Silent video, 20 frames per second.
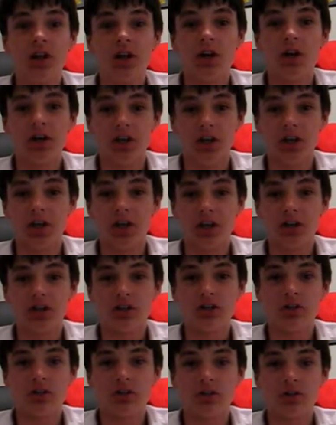
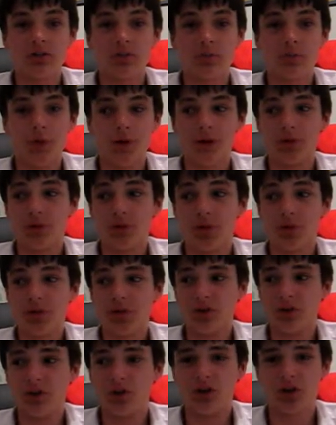again. But it's going to
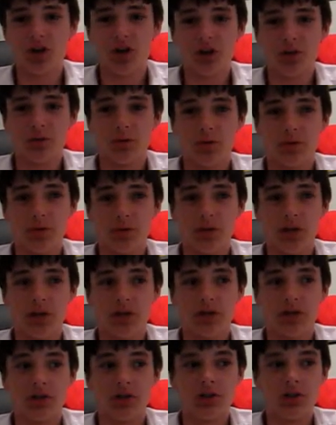be Luke Skywalker
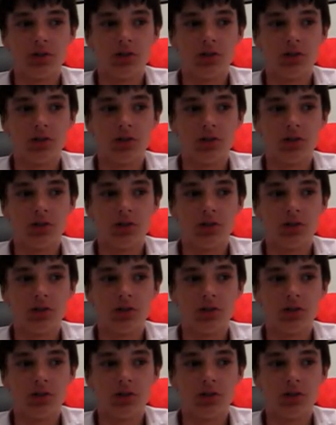mainly.